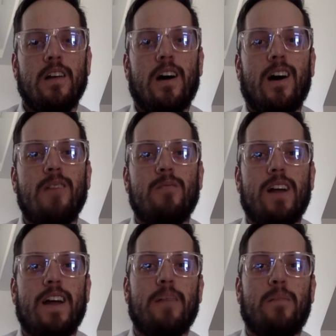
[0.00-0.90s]
All
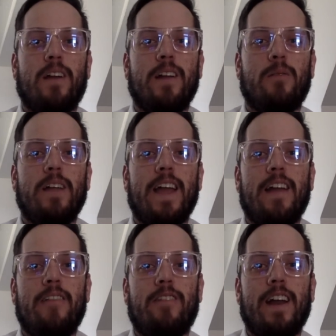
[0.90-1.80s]
right, good morning,
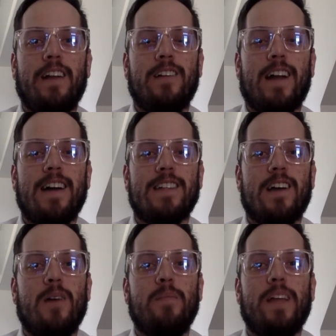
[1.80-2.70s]
creative writing class. I
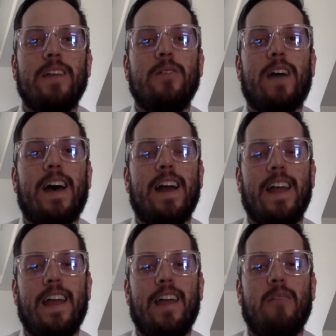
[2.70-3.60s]
hope that you had
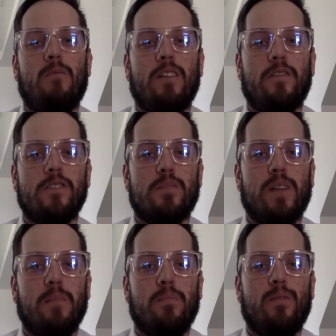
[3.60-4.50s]
a wonderful
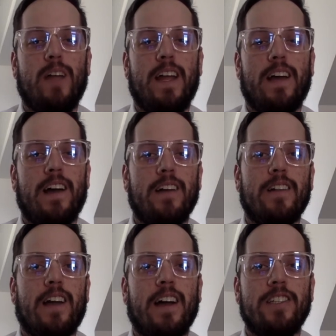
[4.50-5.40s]
spring break. I know
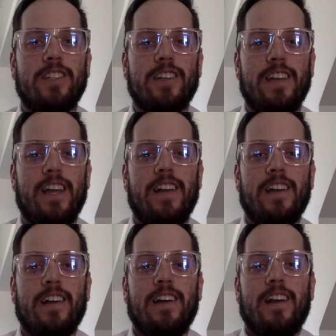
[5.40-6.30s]
that I sure did.
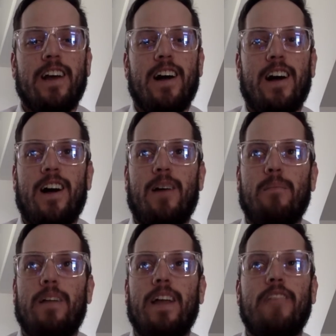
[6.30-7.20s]

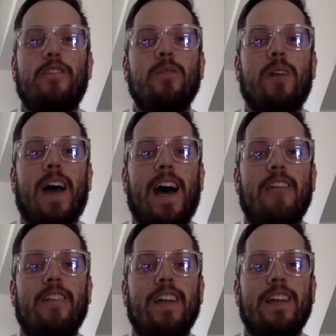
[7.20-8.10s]
If you
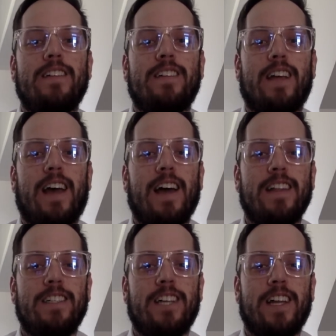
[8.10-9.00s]
haven't had
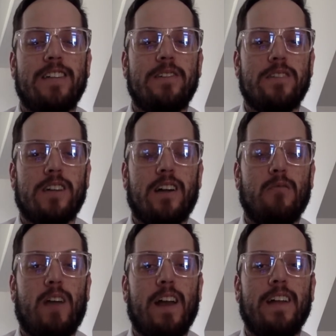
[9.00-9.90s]
the chance to start
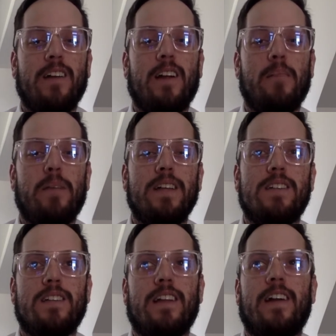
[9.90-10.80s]
writing your
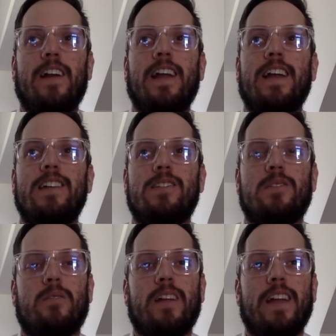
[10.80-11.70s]
epistolary
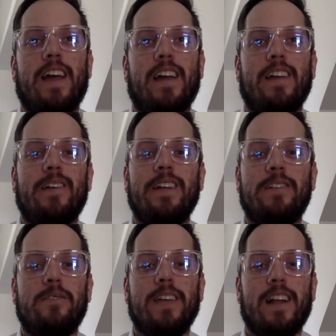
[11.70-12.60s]
story yet, you need
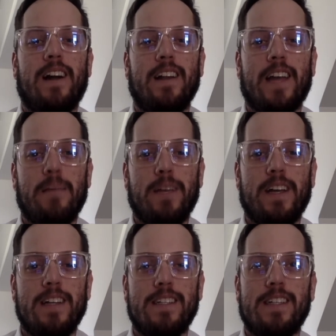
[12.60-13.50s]
to get on that
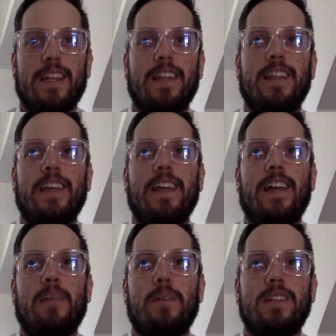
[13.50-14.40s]
because the
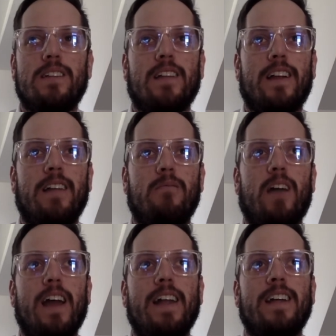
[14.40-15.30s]
epistolary
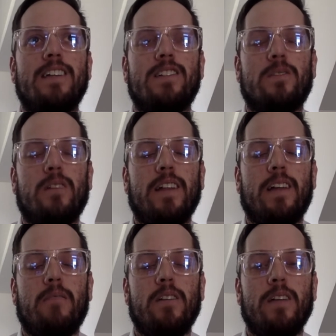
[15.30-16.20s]
writing story
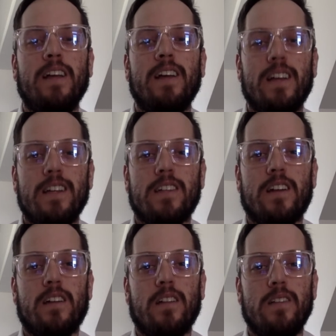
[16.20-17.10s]
that we're doing is
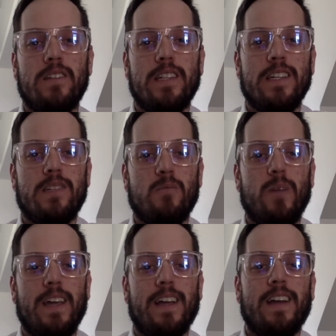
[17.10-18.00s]
going to close this
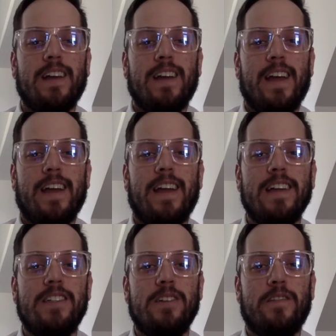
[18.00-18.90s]
week. In
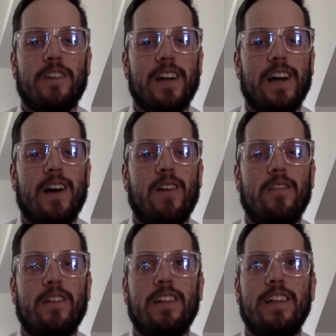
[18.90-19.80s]
case you forgot
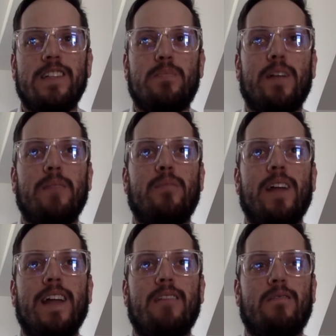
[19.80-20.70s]
over the spring
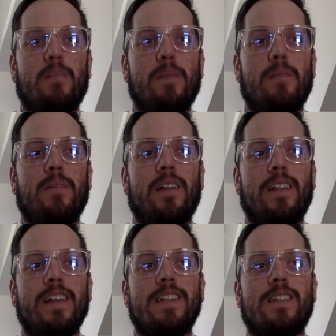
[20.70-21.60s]
break, remember
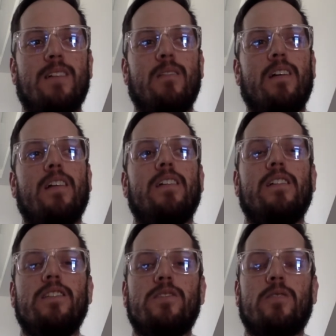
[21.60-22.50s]
this
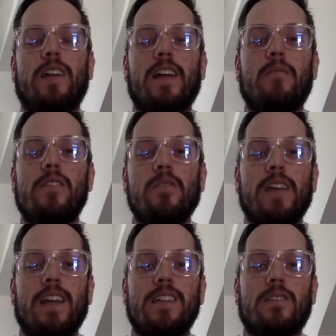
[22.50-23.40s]
story that we're
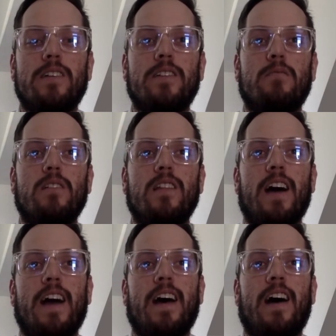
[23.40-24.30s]
doing is going to
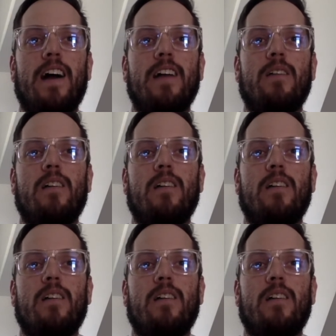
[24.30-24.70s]
rely on